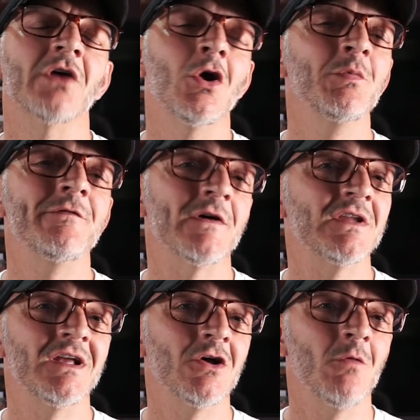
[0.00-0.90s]
I hope you found
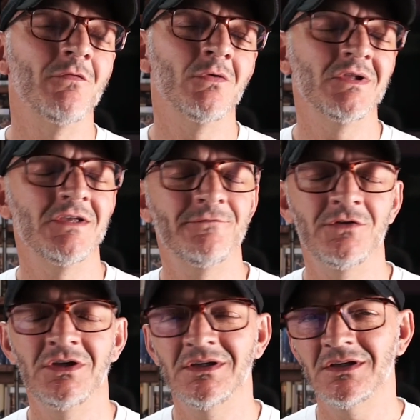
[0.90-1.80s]
that helpful. If you
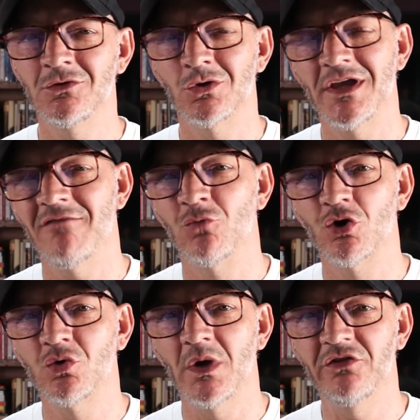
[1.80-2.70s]
did, or you have more
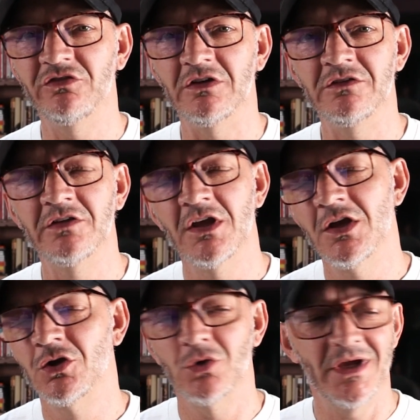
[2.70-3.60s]
questions,
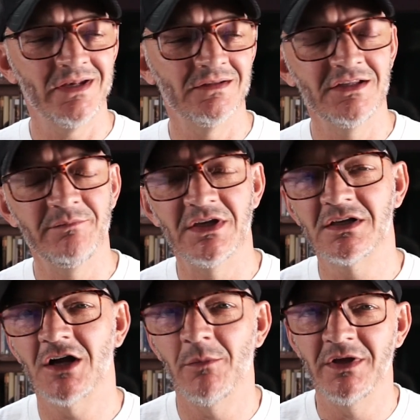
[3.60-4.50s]
go ahead and leave me a
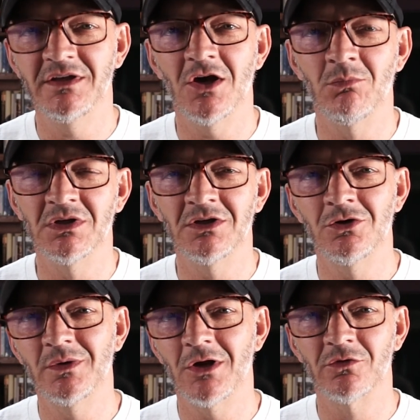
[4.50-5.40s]
comment down
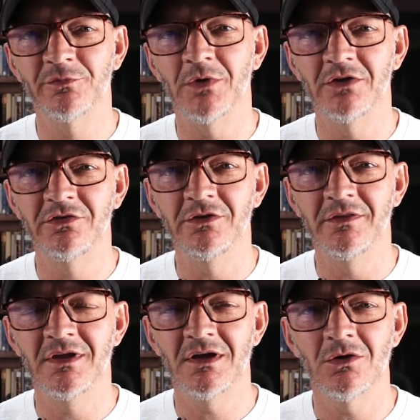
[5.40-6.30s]
below and I'll respond to you
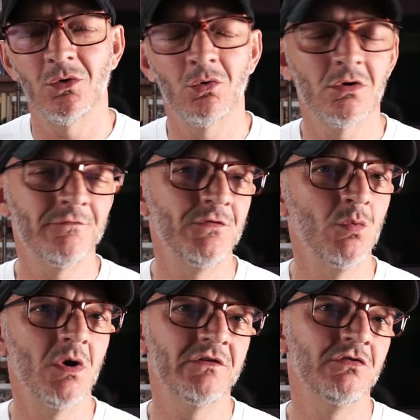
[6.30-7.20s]
there. Or if you
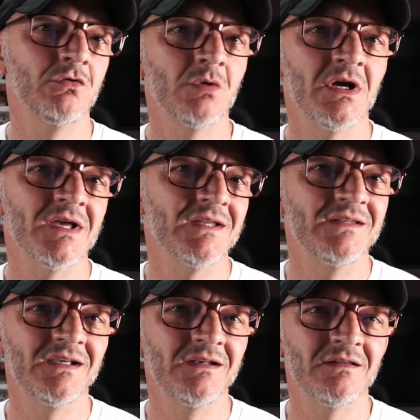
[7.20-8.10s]
want to
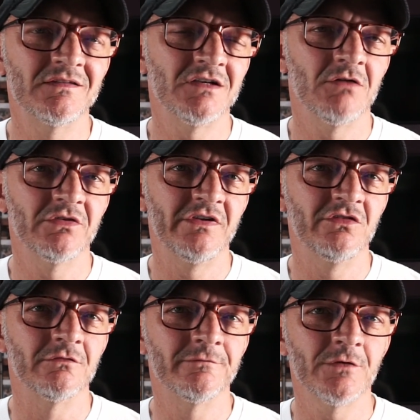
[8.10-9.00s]
dig into this
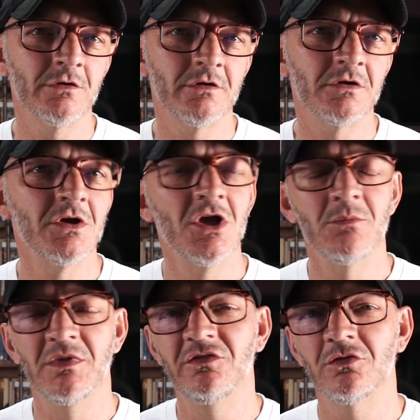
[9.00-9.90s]
conversation further,
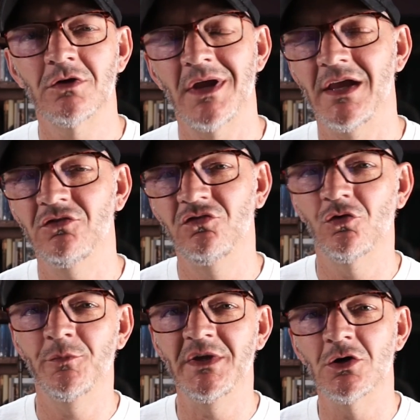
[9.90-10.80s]
be sure and
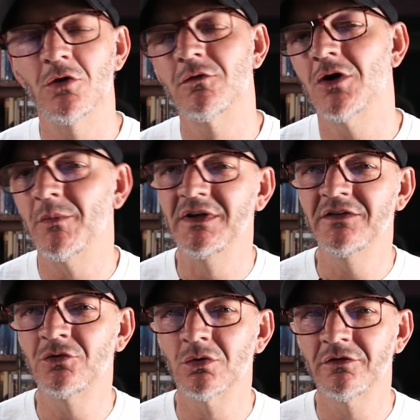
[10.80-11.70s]
join me over on my
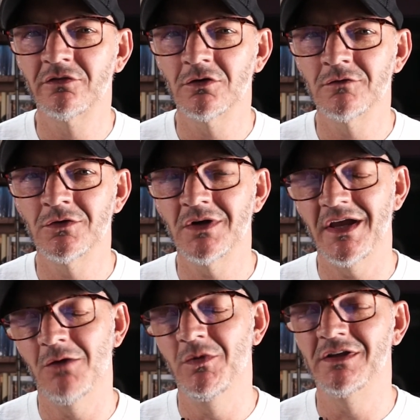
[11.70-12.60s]
Discord server
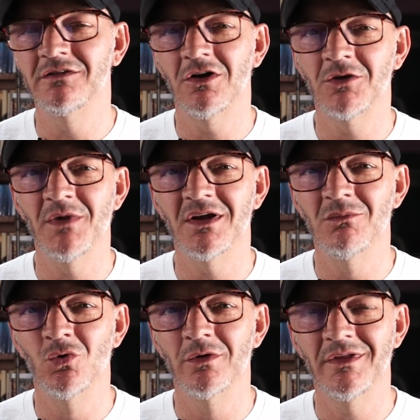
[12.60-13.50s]
and we can talk about it
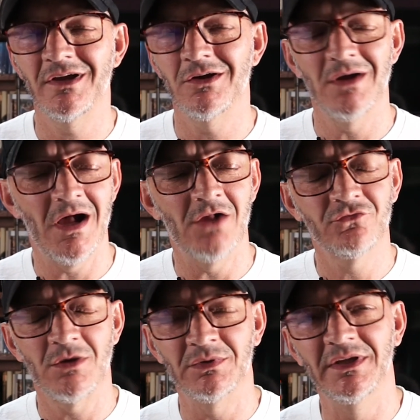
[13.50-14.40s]
more there. I'll
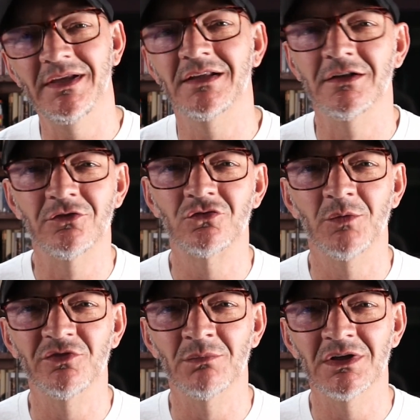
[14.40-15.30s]
drop a link in the
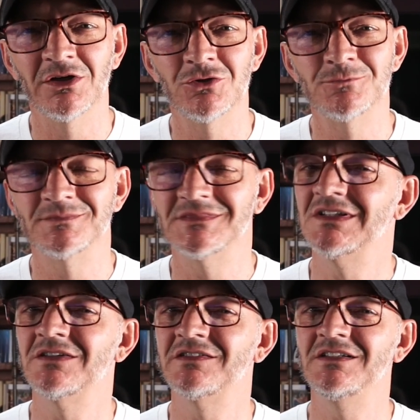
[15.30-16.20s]
description below,
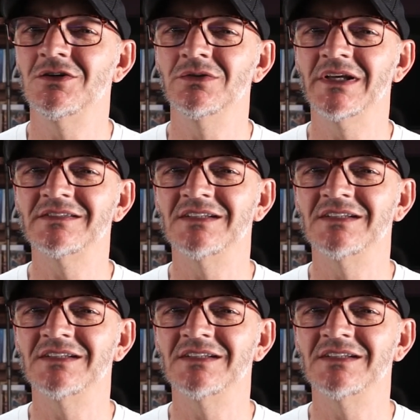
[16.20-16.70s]
and I'll see y'all next